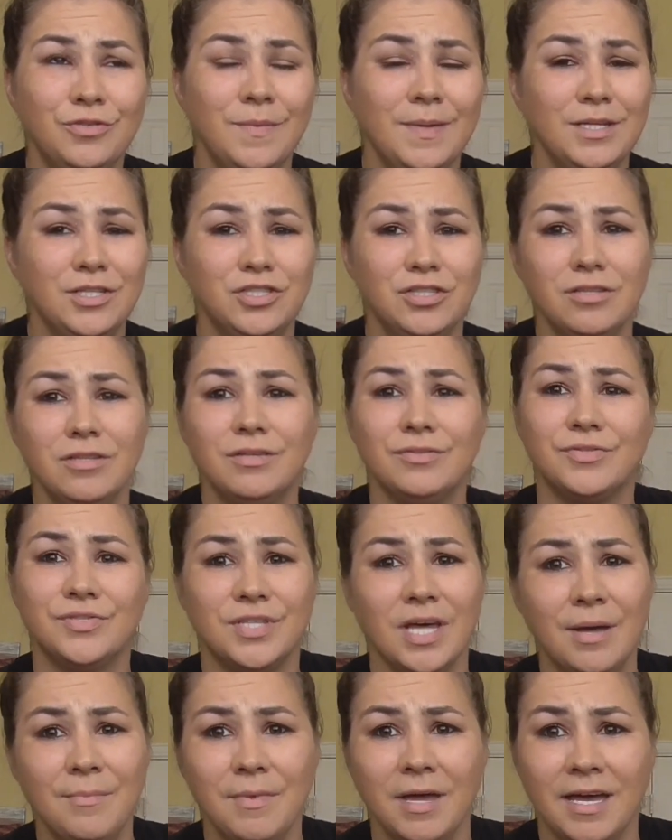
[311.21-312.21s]
I mean, sure, there's
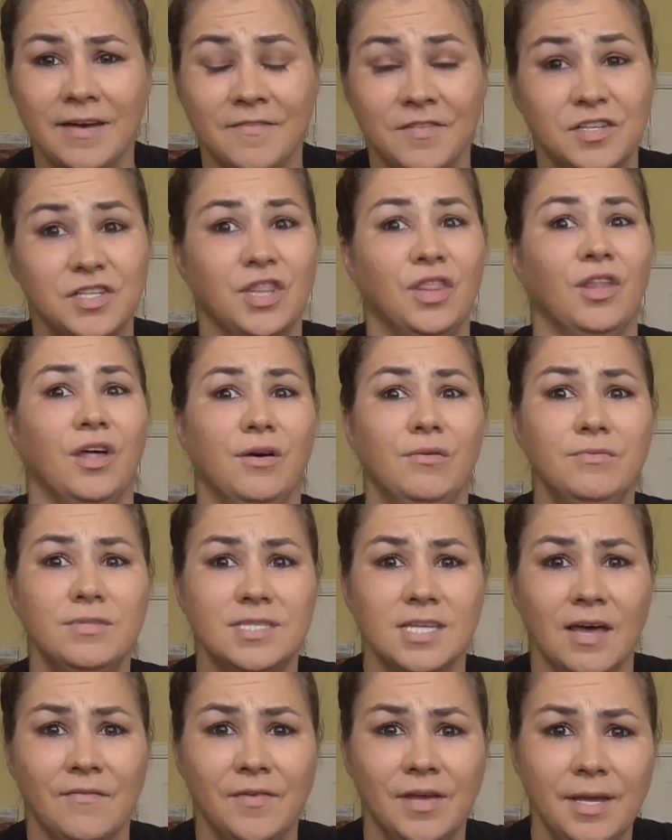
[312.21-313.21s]
some that have
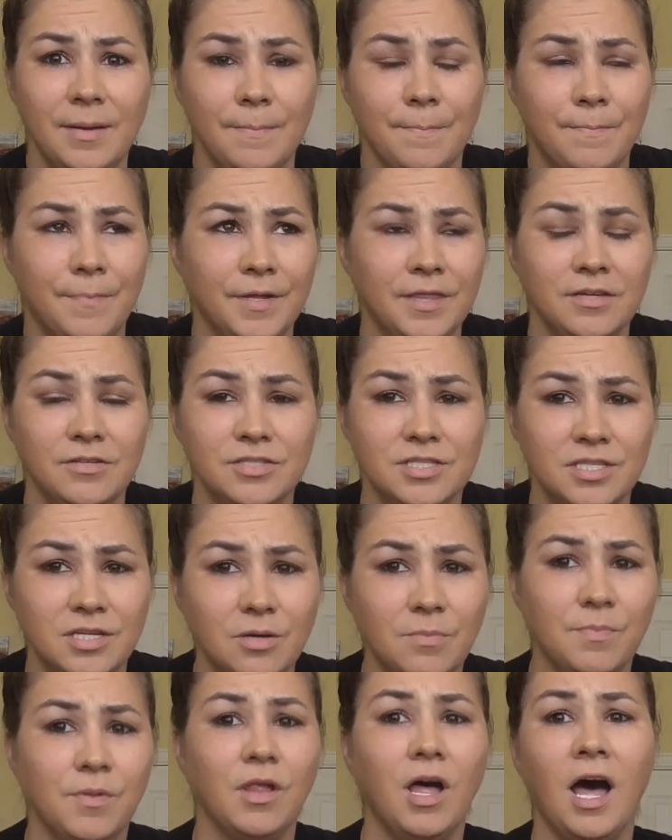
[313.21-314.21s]
loads of it, but there's
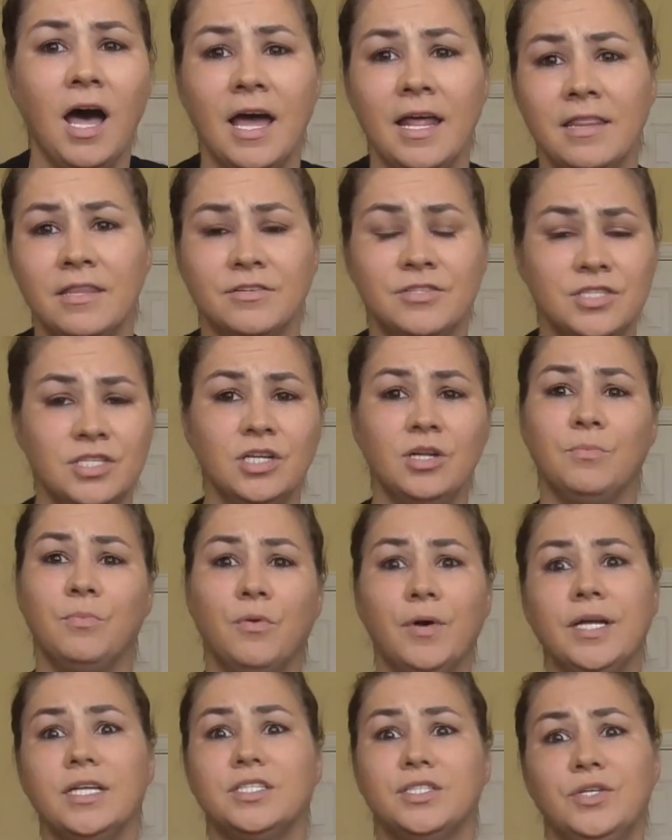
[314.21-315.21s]
still plot and there's still a
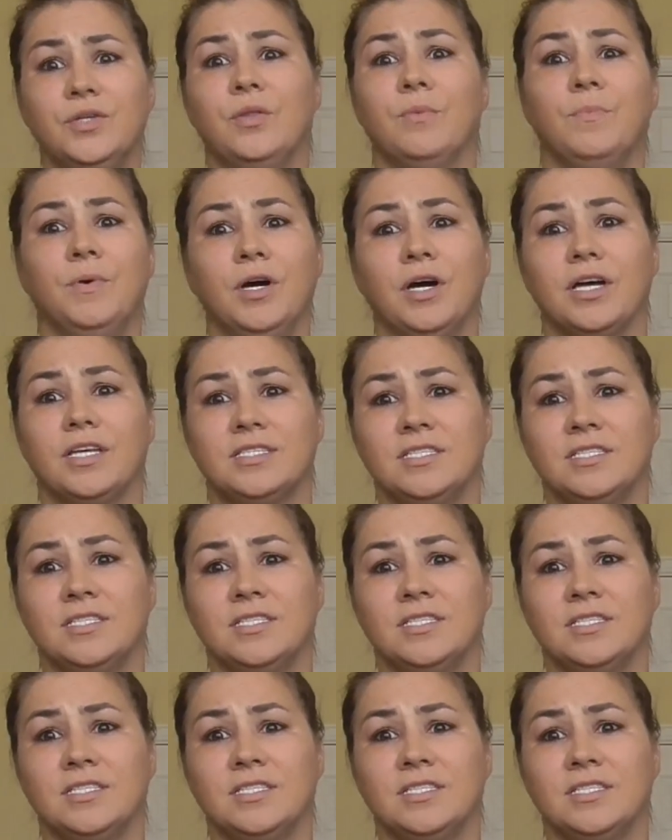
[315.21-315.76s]
point to the book.